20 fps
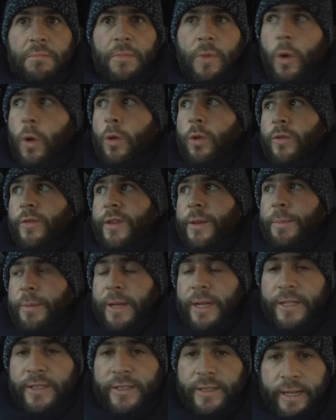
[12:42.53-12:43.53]
all over the
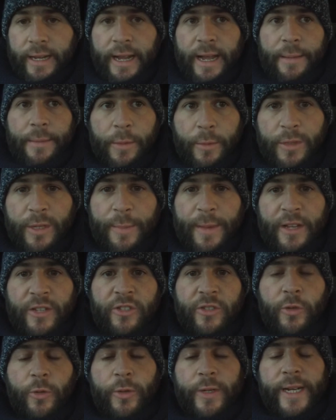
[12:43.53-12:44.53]
place, and there was a bit of
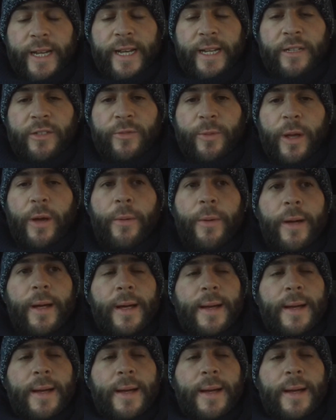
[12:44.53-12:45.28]
snow in the air as well.